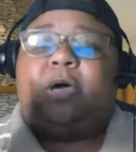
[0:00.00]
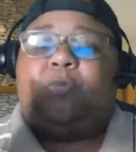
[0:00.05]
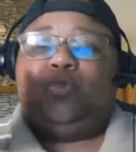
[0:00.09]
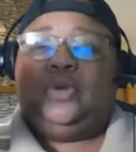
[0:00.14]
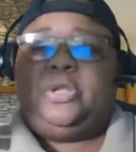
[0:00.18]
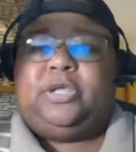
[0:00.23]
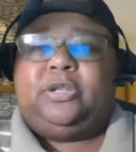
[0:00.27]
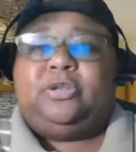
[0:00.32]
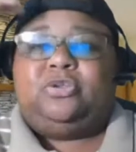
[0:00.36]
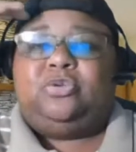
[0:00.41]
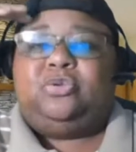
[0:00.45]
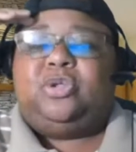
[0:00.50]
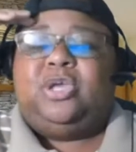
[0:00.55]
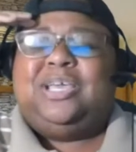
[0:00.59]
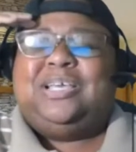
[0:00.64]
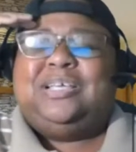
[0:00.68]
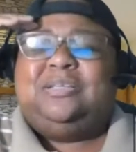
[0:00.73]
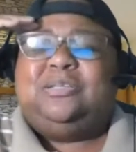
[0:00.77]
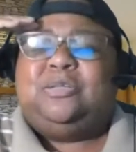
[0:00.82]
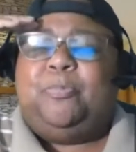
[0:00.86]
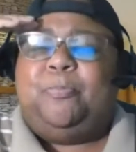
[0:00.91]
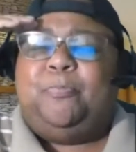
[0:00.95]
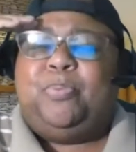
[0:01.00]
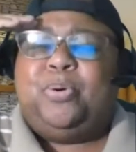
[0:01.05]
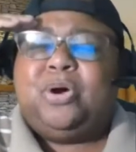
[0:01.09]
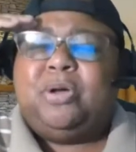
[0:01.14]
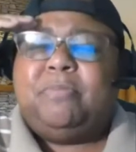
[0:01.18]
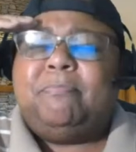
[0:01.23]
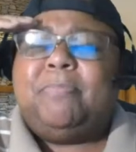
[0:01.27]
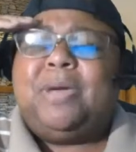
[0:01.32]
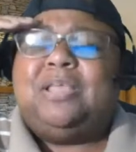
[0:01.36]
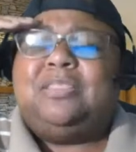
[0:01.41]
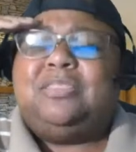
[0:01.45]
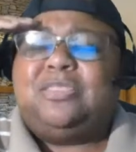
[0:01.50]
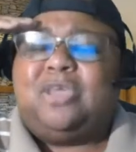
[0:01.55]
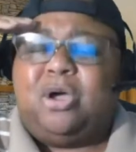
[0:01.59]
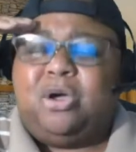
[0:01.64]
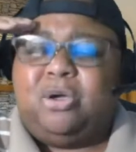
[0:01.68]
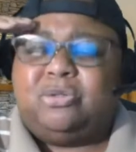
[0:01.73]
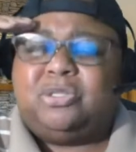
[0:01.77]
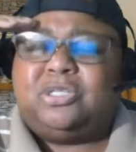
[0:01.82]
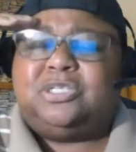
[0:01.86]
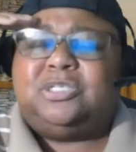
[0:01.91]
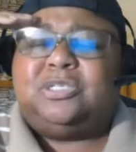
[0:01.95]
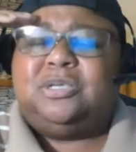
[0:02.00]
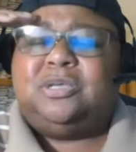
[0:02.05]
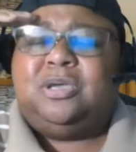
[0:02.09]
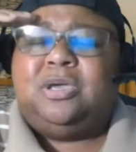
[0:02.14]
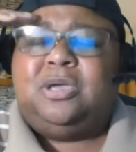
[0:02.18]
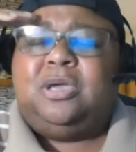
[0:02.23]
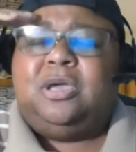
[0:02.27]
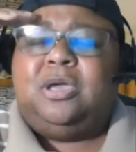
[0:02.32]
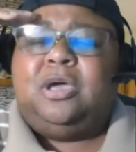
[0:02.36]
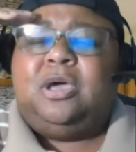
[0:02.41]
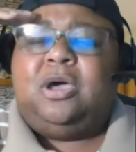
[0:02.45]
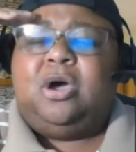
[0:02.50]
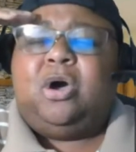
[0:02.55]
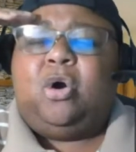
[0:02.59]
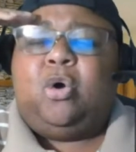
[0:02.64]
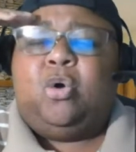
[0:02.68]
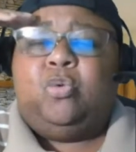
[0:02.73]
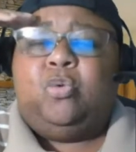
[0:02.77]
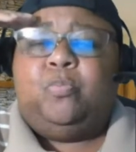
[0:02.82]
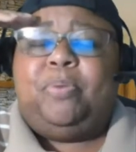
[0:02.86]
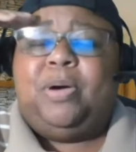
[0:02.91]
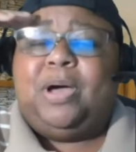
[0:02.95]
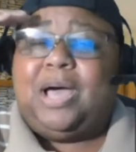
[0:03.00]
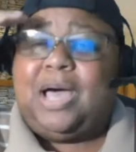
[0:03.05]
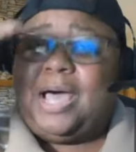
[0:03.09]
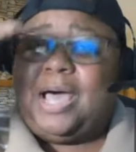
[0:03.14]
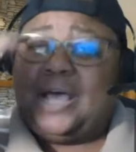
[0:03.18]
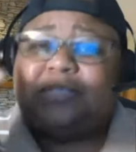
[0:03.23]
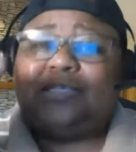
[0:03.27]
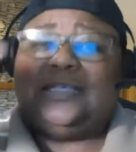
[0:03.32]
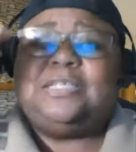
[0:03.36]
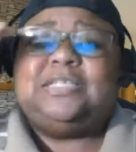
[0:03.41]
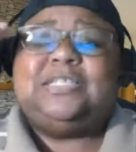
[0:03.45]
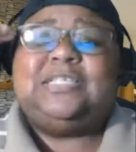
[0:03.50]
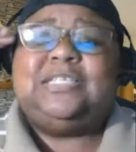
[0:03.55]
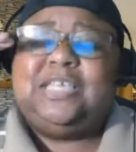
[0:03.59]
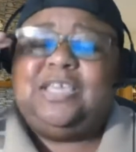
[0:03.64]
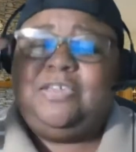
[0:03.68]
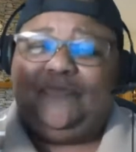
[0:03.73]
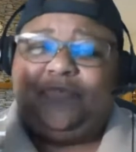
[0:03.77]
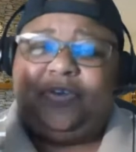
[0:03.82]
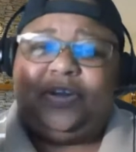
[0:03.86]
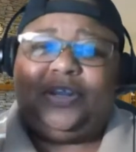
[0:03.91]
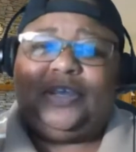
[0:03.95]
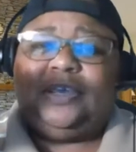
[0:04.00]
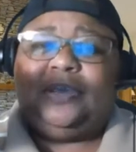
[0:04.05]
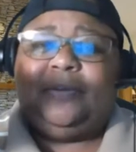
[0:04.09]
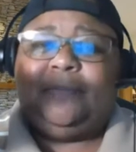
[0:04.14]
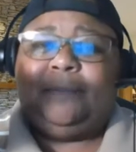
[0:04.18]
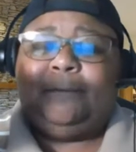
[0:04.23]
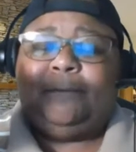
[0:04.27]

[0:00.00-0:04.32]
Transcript: I need to put my thoughts on positivity